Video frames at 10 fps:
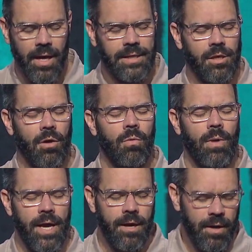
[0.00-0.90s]
us
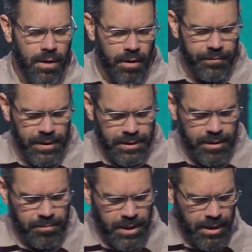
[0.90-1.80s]
aware of this
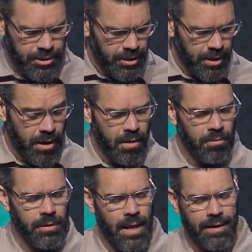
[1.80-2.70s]
temptation in our
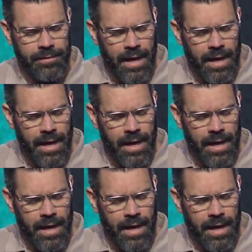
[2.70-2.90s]
own life.